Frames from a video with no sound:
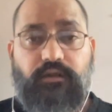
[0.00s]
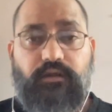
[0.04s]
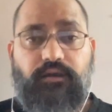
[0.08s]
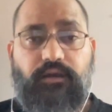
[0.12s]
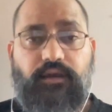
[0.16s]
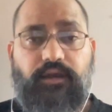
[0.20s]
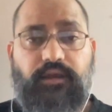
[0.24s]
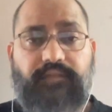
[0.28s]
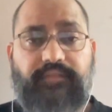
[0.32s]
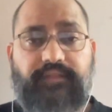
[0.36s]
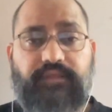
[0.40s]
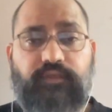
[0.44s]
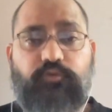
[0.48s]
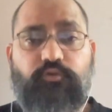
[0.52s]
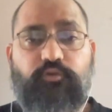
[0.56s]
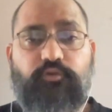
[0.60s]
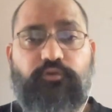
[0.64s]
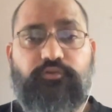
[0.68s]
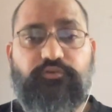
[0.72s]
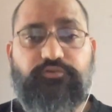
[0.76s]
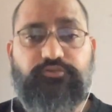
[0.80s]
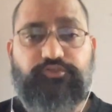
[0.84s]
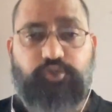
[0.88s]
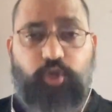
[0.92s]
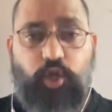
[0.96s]
are they going
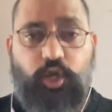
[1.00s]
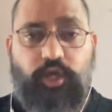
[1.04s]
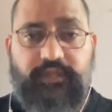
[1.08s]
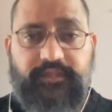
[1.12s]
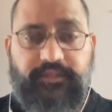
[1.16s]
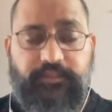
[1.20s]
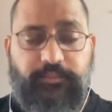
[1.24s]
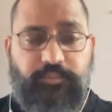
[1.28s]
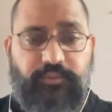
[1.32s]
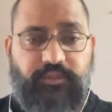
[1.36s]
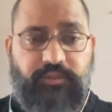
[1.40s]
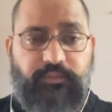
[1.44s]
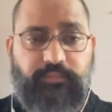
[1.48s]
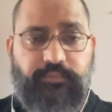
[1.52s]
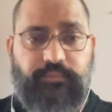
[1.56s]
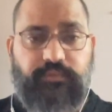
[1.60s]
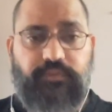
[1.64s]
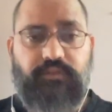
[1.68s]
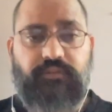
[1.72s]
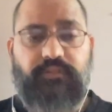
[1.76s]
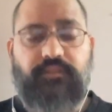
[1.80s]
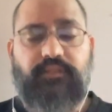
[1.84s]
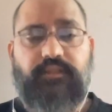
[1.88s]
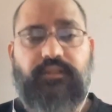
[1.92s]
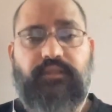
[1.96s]
to shock the
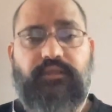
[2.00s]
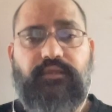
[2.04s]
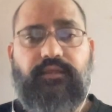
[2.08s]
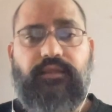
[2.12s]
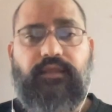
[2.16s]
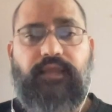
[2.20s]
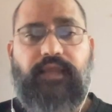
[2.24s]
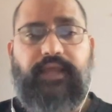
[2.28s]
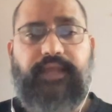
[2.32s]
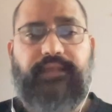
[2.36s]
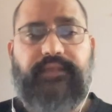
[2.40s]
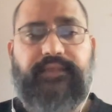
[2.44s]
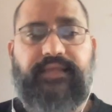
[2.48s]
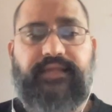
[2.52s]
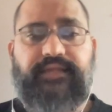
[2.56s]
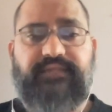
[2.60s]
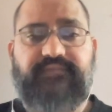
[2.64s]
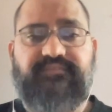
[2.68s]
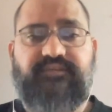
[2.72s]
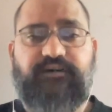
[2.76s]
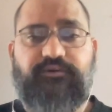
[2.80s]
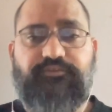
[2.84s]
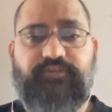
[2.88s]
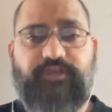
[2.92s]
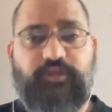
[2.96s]
people and that is
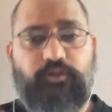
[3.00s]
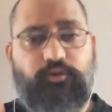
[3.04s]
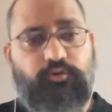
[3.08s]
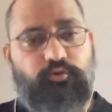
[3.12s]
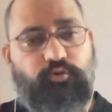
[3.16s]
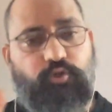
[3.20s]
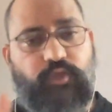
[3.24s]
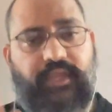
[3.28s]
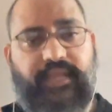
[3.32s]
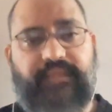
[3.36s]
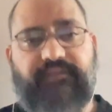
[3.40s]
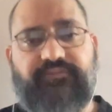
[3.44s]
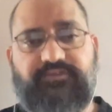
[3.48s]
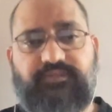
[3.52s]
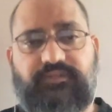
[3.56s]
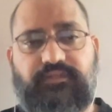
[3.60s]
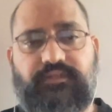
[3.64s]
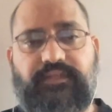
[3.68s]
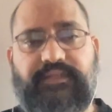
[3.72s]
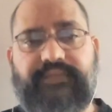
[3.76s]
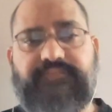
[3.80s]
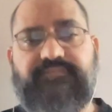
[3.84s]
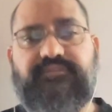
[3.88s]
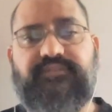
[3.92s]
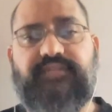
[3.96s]
how they're going to cancel
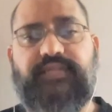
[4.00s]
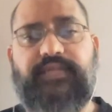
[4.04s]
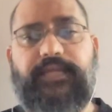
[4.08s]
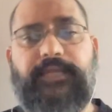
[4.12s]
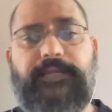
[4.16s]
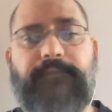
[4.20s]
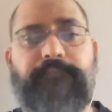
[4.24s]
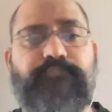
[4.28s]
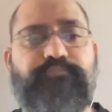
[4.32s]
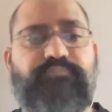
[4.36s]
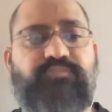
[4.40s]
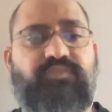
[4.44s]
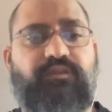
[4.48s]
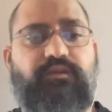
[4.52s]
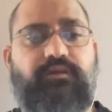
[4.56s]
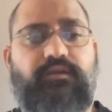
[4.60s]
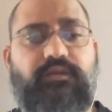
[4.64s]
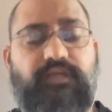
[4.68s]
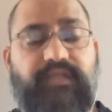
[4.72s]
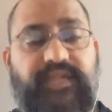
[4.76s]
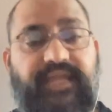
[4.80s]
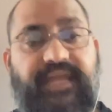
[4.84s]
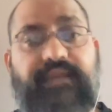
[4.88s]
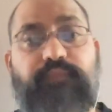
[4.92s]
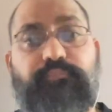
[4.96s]
let's say
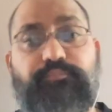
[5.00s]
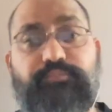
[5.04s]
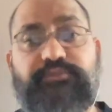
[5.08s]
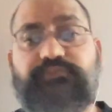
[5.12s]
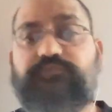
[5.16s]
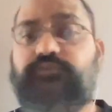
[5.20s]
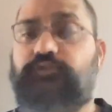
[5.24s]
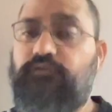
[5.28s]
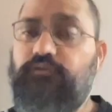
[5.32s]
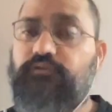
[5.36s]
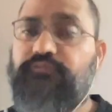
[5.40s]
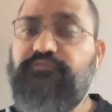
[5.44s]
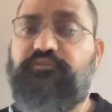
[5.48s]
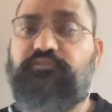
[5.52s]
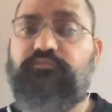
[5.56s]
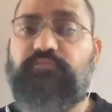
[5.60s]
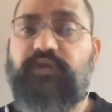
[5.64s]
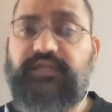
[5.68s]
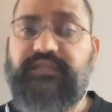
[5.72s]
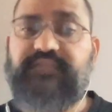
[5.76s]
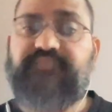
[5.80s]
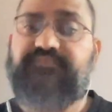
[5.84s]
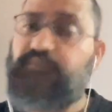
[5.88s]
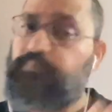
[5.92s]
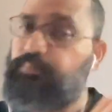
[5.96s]
10% of the
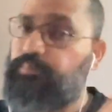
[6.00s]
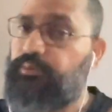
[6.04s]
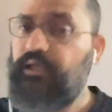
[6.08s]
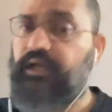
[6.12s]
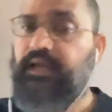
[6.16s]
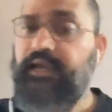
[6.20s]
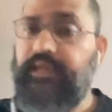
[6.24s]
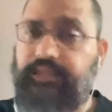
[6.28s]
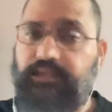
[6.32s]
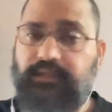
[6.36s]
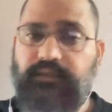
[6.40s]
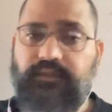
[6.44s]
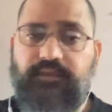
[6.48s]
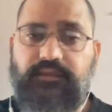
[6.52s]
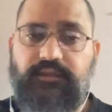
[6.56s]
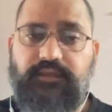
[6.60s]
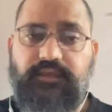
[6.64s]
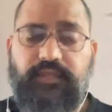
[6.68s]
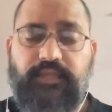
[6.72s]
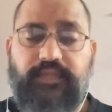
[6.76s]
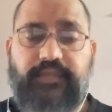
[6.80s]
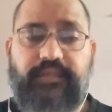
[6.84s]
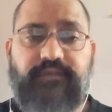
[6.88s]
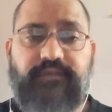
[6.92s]
money supply in